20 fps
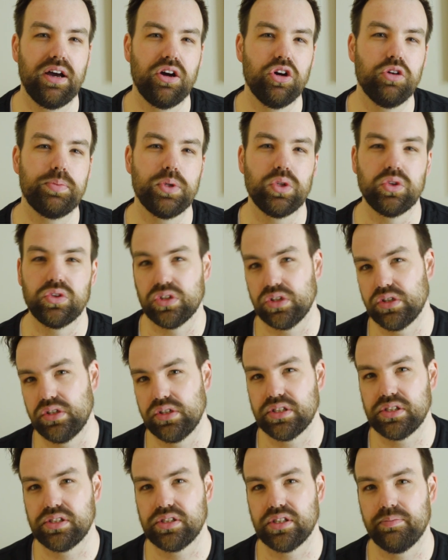hope you
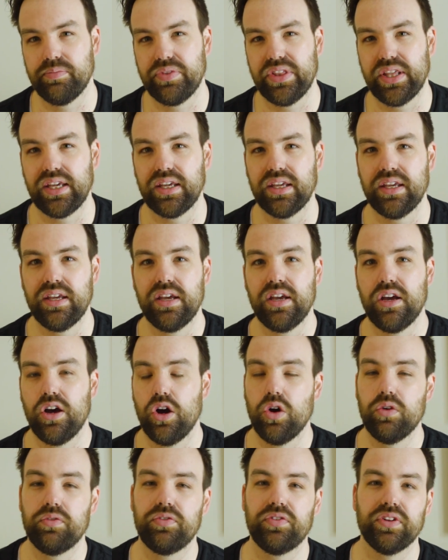learned something.
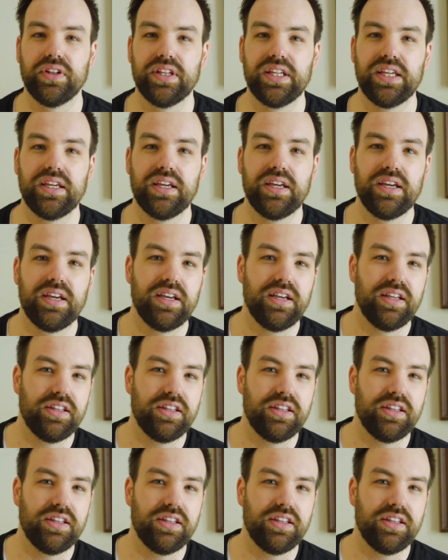Hopefully